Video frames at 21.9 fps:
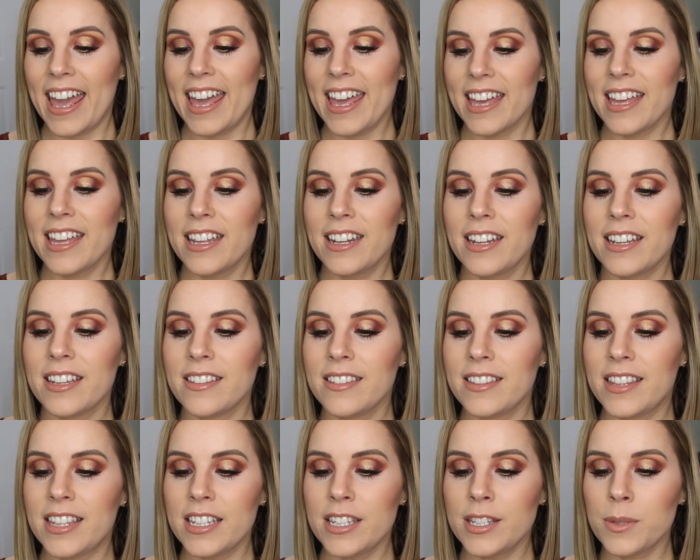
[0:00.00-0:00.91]

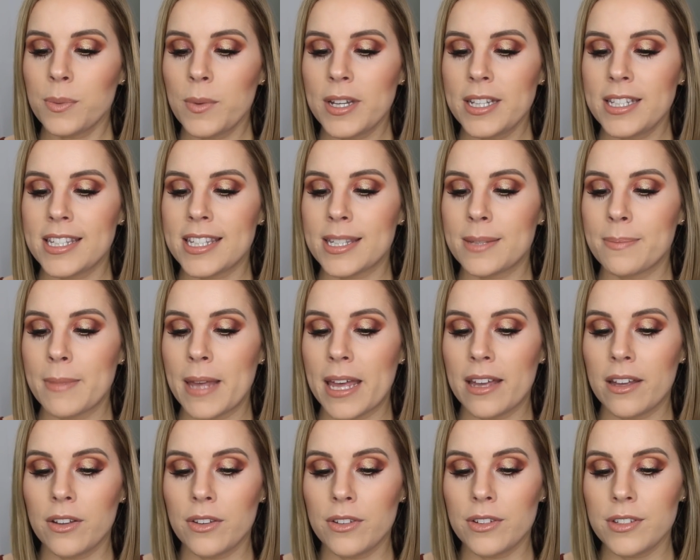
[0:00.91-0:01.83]
and this one
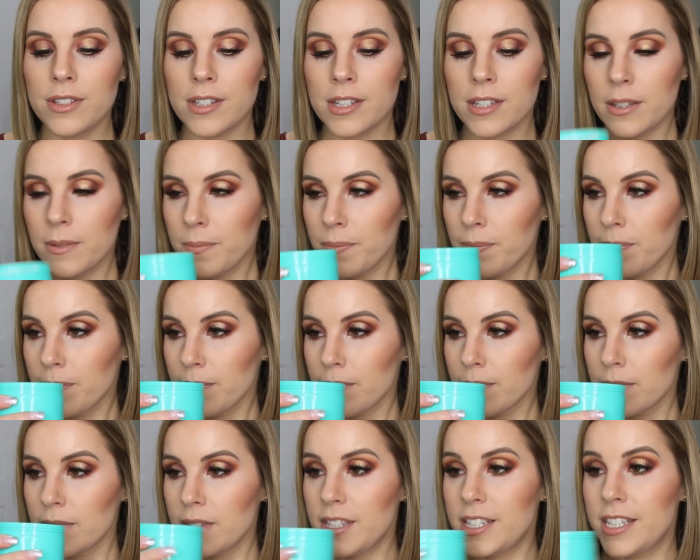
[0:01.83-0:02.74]
smells
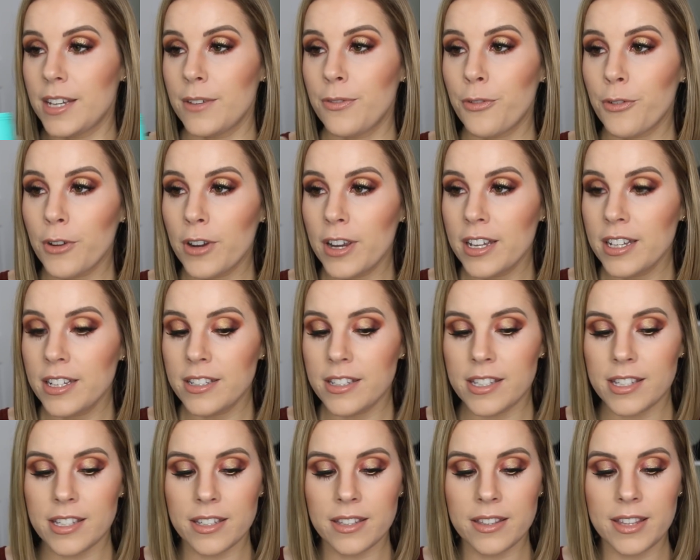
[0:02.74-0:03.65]

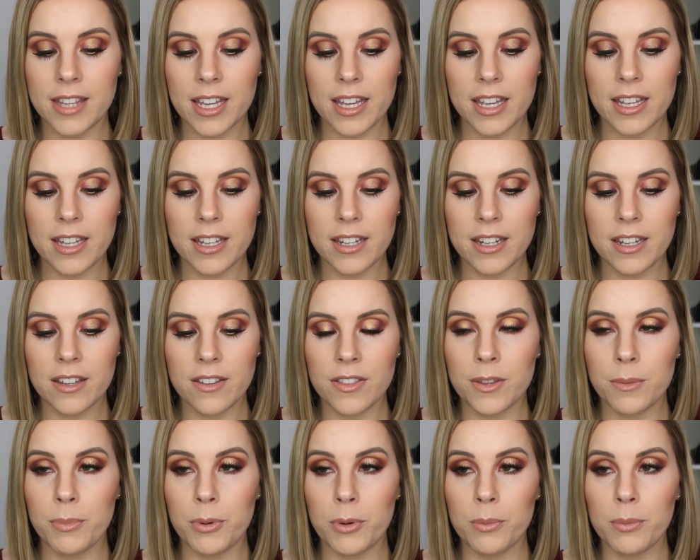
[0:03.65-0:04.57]
different than
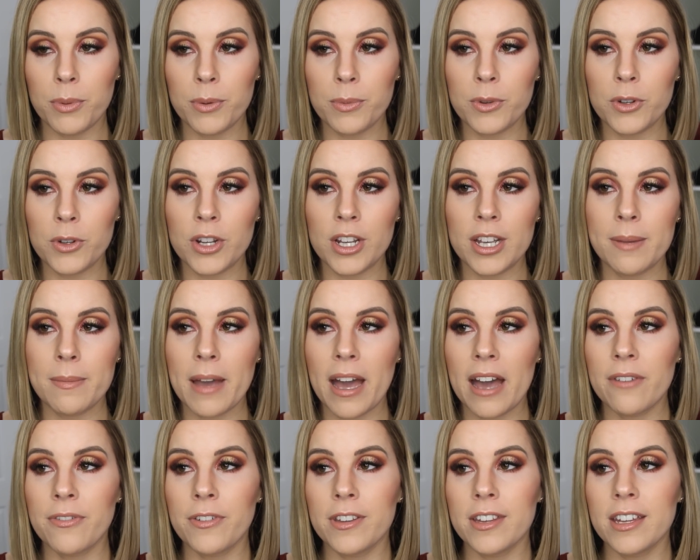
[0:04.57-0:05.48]
the Boom Boom Cream.
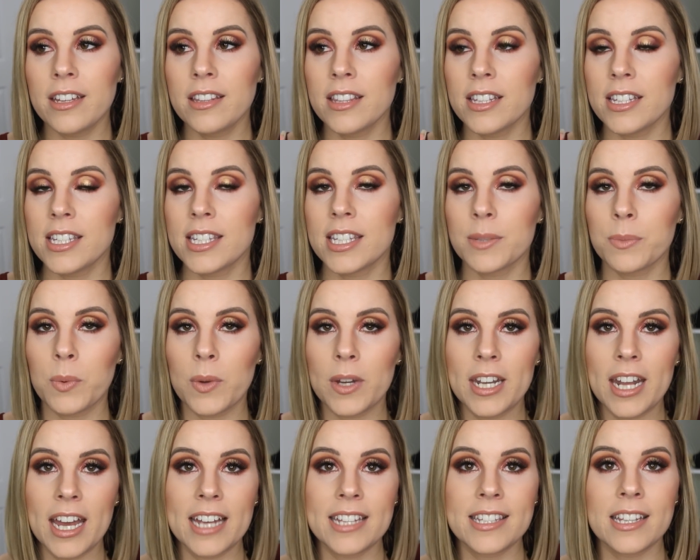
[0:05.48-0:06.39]
I feel like this
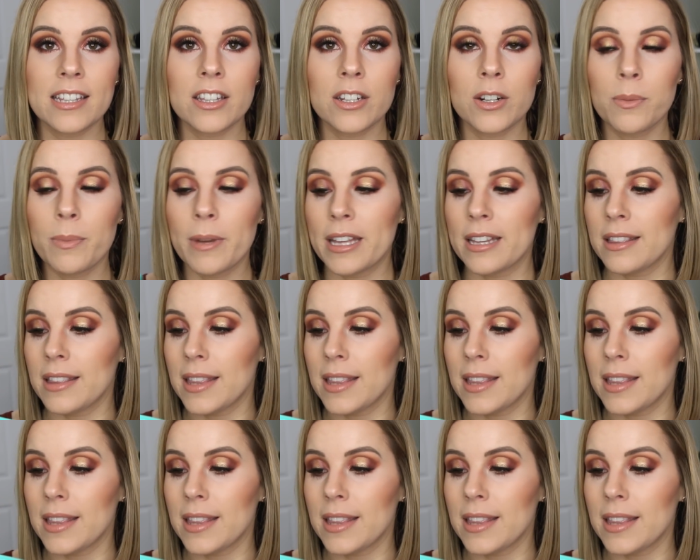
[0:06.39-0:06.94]
one has a little bit